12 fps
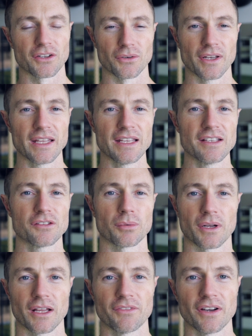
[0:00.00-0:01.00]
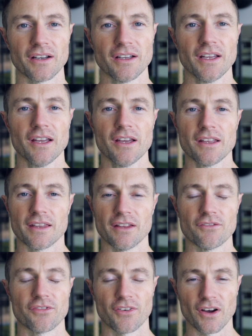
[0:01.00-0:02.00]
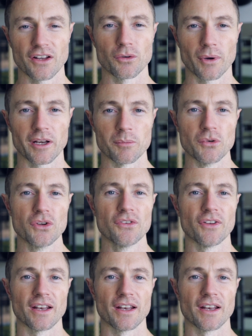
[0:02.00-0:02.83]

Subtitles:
your knees, whatever, then find a way to move.